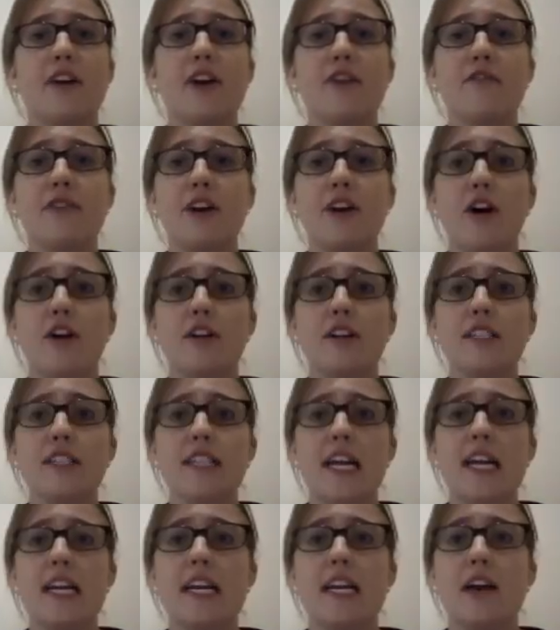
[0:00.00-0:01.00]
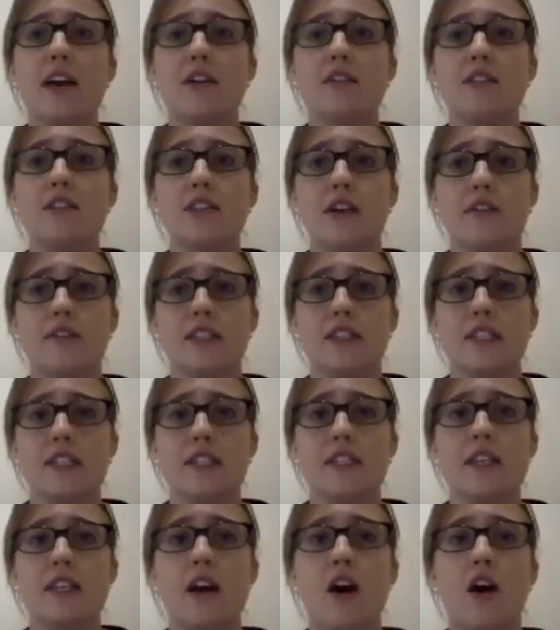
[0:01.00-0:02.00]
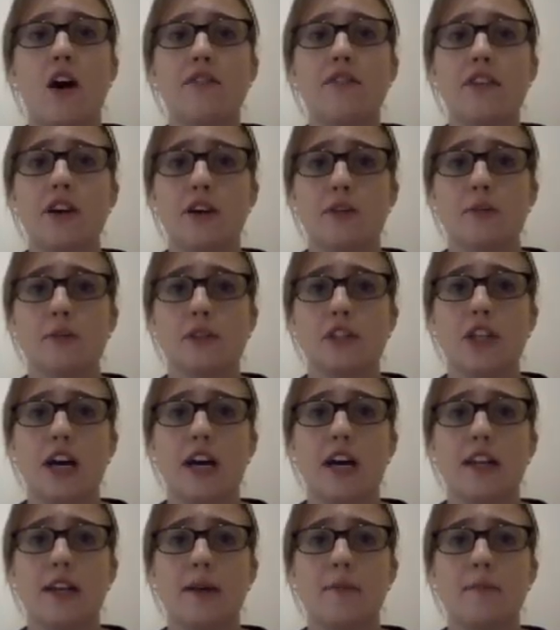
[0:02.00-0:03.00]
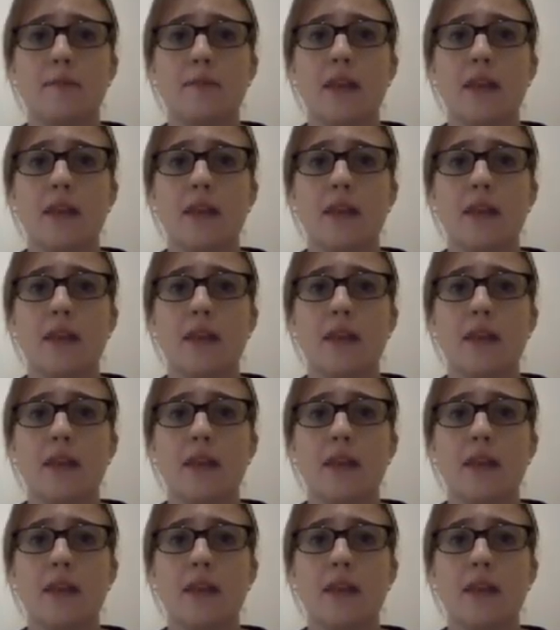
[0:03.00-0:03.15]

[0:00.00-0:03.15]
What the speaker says: reorientating health services of the Ottawa Charter.